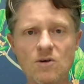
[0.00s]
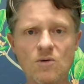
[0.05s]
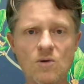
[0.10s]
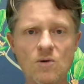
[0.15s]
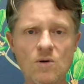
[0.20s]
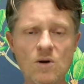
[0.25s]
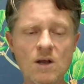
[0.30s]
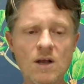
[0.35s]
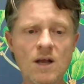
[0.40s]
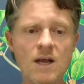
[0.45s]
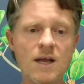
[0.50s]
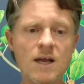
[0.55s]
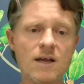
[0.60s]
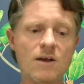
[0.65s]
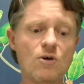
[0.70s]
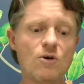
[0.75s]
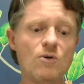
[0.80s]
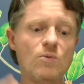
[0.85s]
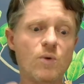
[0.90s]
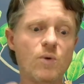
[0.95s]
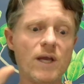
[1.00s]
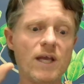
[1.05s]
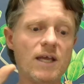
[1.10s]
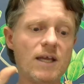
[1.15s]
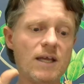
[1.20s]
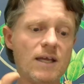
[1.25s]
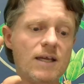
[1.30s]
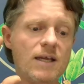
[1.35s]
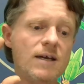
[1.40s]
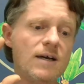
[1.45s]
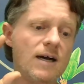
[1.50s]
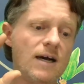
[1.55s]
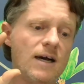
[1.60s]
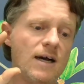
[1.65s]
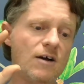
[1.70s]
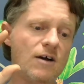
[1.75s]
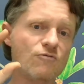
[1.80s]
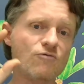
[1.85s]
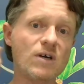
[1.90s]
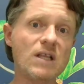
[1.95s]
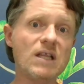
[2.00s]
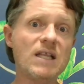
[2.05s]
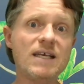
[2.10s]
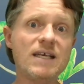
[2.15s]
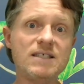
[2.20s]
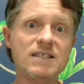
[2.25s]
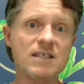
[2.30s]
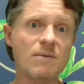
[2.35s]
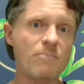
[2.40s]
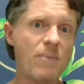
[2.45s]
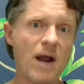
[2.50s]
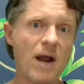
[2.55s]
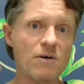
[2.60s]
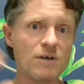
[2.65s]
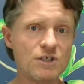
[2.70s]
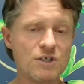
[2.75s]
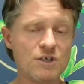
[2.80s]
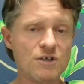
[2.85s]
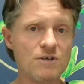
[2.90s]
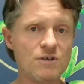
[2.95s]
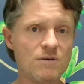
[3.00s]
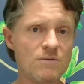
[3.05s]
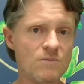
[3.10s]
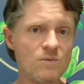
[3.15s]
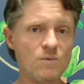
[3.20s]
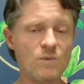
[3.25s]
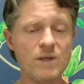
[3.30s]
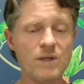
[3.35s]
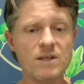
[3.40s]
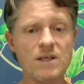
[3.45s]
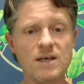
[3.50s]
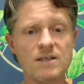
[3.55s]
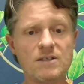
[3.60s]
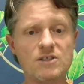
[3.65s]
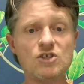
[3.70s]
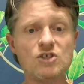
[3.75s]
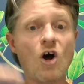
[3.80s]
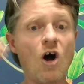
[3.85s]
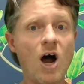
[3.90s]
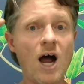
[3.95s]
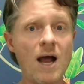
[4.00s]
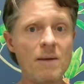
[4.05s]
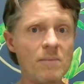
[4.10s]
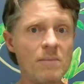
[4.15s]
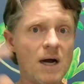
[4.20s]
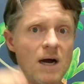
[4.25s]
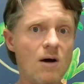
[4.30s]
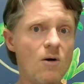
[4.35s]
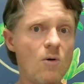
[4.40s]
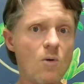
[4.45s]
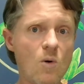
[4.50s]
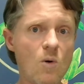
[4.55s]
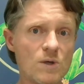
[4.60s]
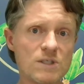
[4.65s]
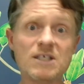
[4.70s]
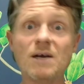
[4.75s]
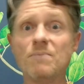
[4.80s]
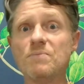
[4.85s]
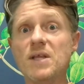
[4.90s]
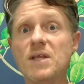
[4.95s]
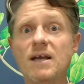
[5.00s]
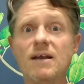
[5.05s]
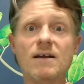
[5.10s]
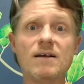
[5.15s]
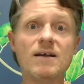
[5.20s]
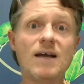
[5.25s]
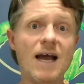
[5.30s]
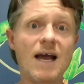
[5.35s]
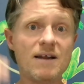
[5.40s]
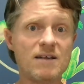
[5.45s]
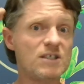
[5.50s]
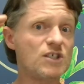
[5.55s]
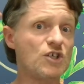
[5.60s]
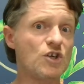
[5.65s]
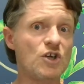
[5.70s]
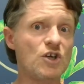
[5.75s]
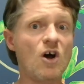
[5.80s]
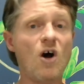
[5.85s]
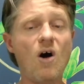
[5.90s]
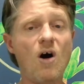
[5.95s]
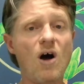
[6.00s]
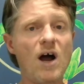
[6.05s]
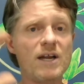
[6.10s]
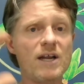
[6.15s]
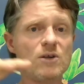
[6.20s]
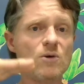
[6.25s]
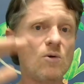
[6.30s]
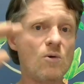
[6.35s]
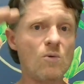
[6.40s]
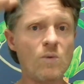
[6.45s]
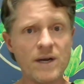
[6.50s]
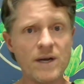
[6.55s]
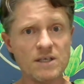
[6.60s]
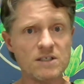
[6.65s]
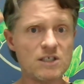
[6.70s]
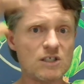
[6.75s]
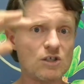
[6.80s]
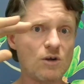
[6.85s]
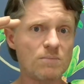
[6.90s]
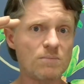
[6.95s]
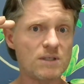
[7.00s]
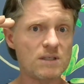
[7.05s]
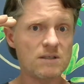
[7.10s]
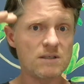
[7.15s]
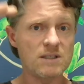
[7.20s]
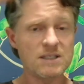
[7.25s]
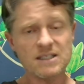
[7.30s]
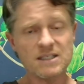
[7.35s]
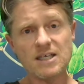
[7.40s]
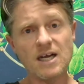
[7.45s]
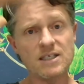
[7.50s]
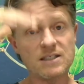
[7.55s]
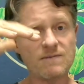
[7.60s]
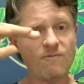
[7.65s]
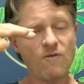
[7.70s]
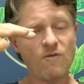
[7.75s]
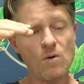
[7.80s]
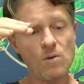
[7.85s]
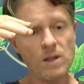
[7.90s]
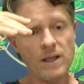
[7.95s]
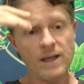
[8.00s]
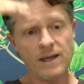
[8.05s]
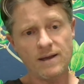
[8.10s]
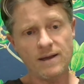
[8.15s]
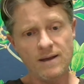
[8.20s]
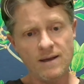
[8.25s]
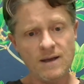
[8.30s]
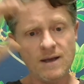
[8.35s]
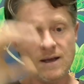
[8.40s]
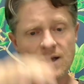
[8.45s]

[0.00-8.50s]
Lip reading: Or could we release the parachute with a timer or something at a certain height, or when it starts falling?